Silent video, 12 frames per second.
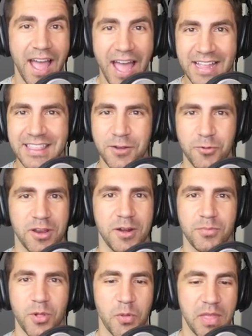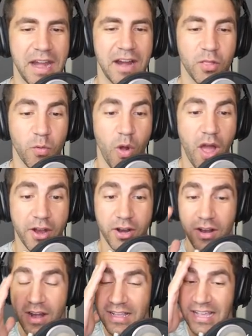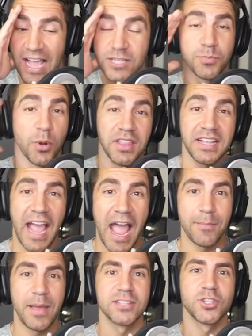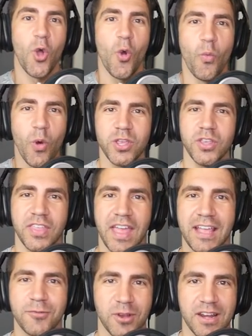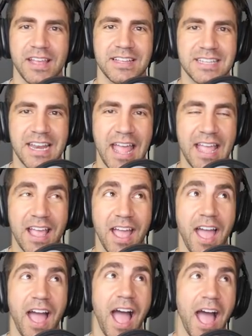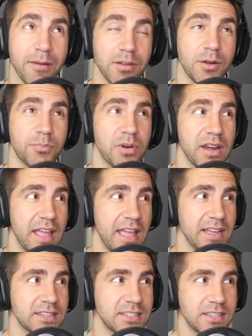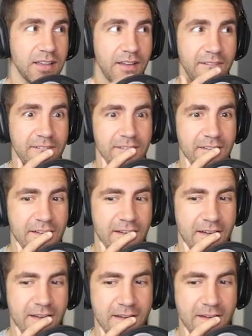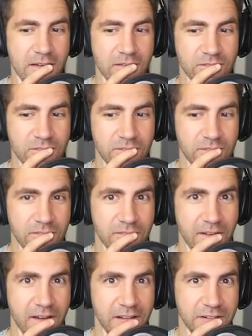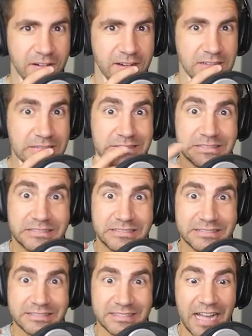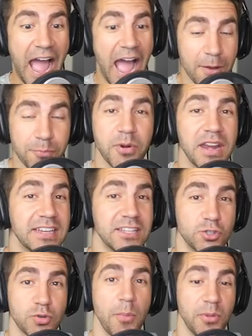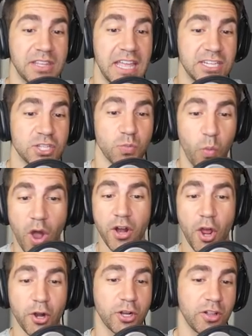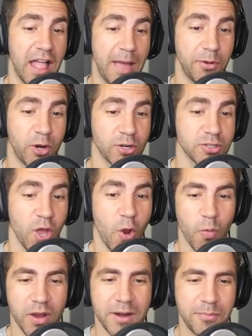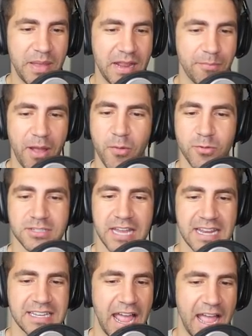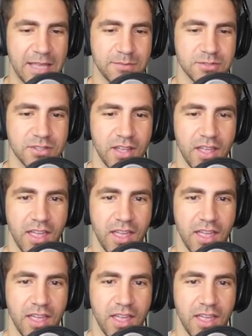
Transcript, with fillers: I think we're gonna blow that out of the water. Guys, put in the comments what you think we're gonna get today. I'm gonna predict, um, one hundred. I'm predicting triple digits, one hundred kilometers. We're gonna beat it by almost ten times.